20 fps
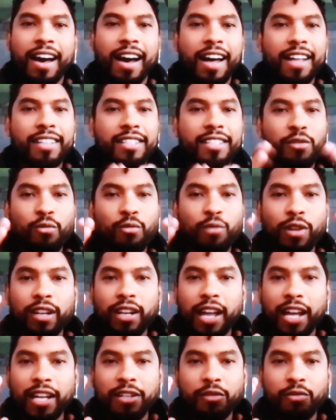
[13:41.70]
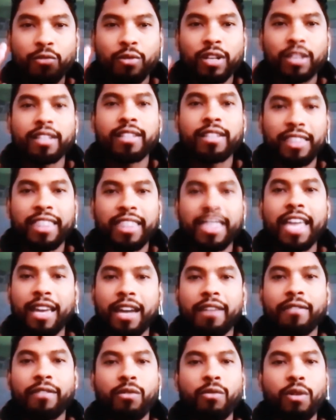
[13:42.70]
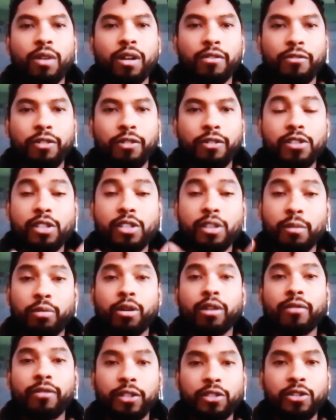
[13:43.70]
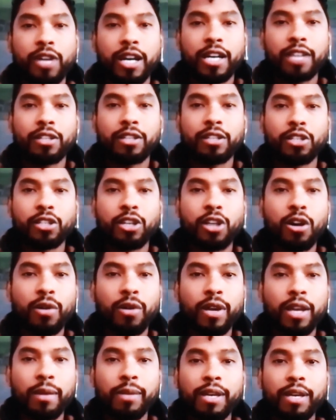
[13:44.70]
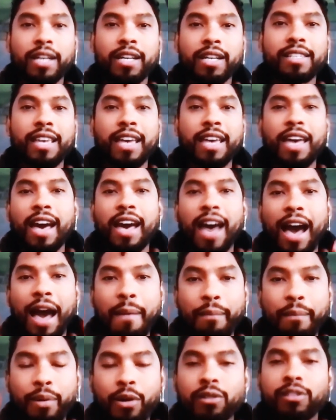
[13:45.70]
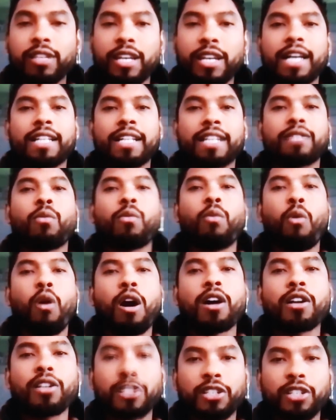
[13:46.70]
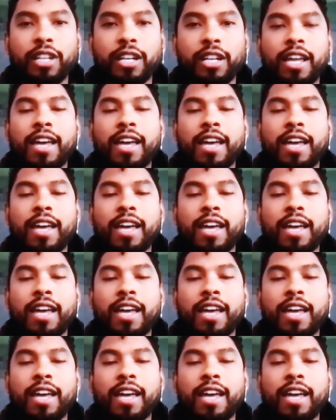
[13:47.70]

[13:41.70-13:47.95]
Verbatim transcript: I just want I just want to thank everyone for the support that you guys are showing because I personally got to watch